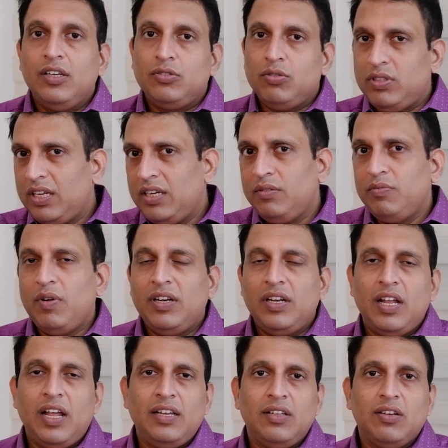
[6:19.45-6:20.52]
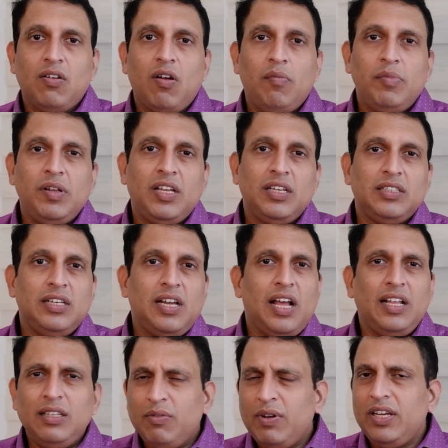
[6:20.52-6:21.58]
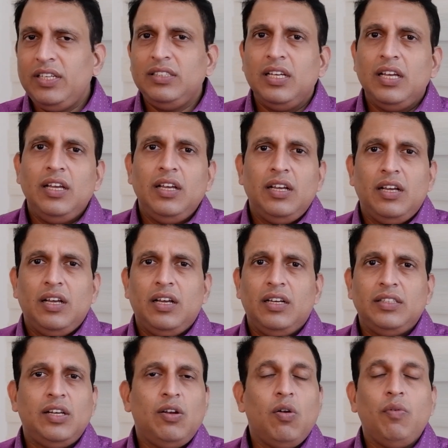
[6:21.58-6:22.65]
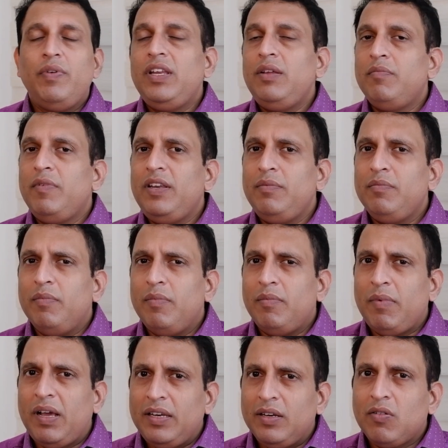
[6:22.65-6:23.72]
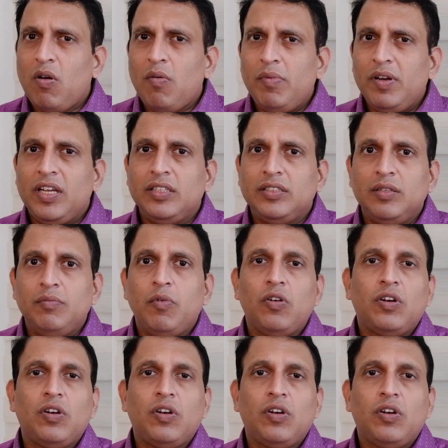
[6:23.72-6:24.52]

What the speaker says: So that is one another complication. Otherwise, there are very, very minor complications.